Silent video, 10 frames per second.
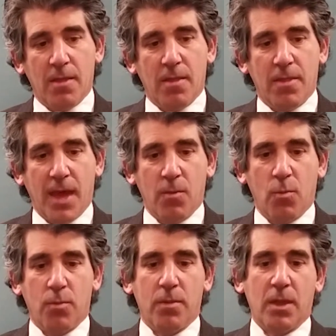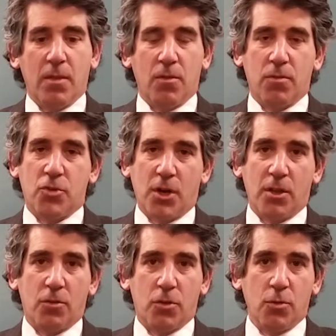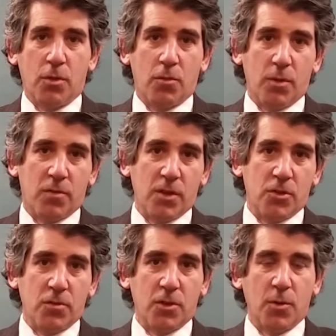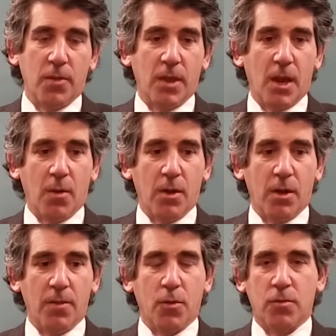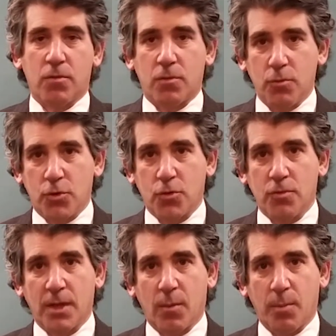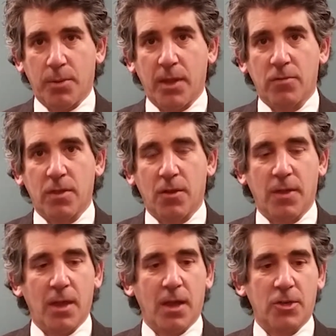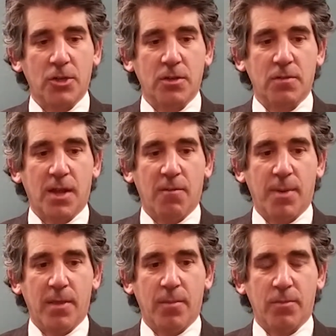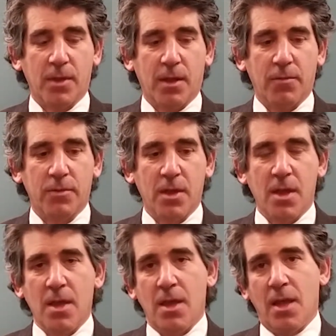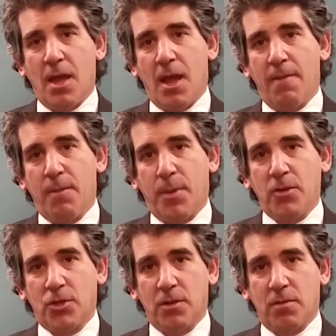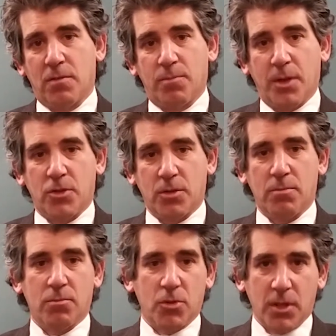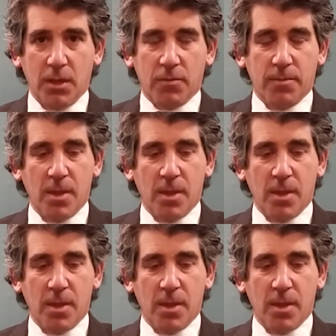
Then the, there's generally two or three stitches that are in the area, and those sutures that we place in there, they actually dissolve by themselves and the patient is the patient you leave.